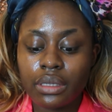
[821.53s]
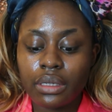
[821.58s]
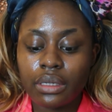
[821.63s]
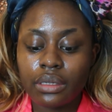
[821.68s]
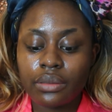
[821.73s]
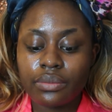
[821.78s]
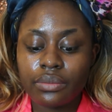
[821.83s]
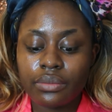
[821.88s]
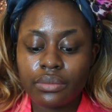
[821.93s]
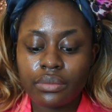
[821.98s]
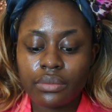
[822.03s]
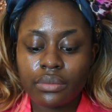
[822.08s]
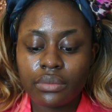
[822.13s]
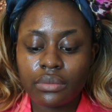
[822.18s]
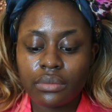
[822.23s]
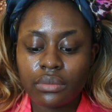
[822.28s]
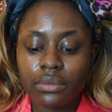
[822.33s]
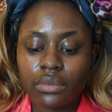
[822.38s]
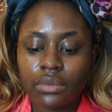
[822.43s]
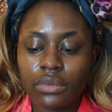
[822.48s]

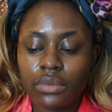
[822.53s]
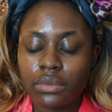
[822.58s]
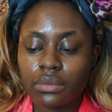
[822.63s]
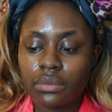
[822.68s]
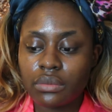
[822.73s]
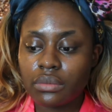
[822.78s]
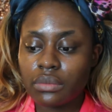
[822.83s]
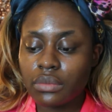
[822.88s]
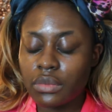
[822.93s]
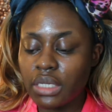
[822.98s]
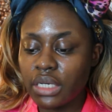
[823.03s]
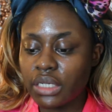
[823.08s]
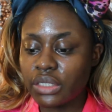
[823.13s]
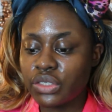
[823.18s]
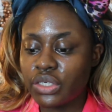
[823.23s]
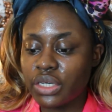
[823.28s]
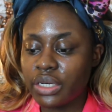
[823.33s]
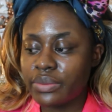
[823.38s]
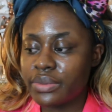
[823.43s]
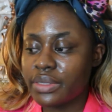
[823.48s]
like
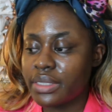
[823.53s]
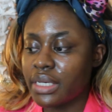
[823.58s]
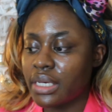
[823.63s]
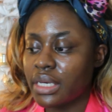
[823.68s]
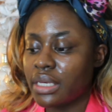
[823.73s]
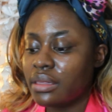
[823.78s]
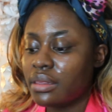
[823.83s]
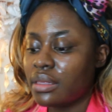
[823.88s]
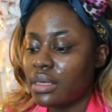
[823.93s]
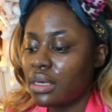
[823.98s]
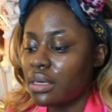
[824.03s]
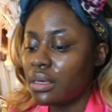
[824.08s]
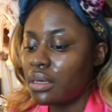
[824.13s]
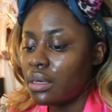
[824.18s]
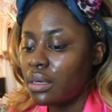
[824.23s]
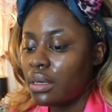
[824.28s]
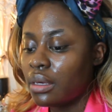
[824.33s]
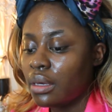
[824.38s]
chapsticky thing.